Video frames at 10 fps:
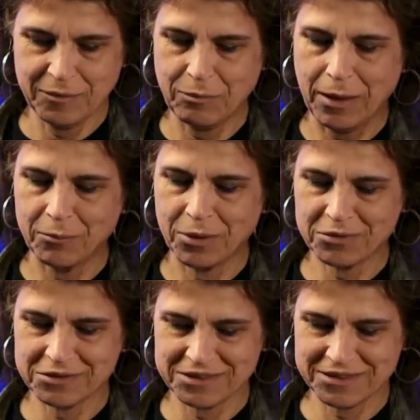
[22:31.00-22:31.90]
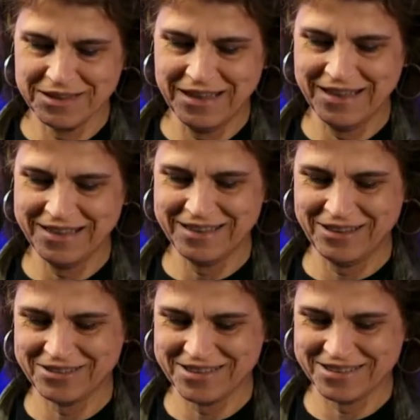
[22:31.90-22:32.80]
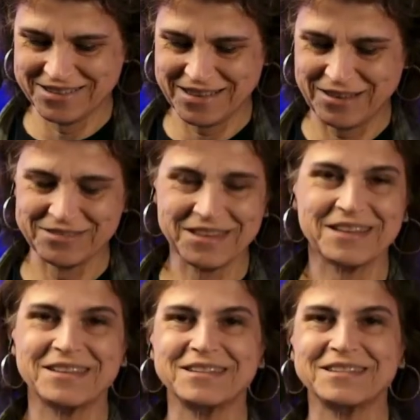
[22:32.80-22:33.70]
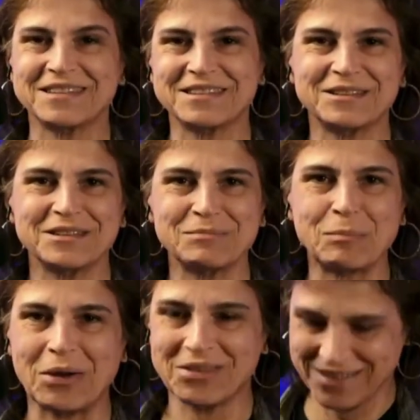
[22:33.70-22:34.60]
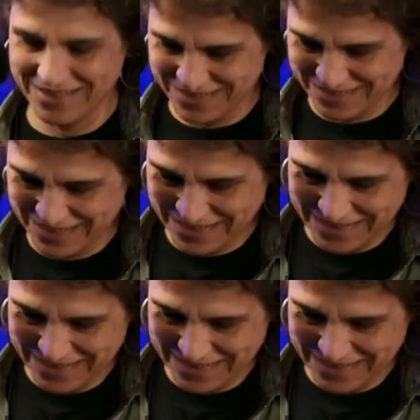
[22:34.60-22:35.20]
bubbles, all this stuff that is pointless.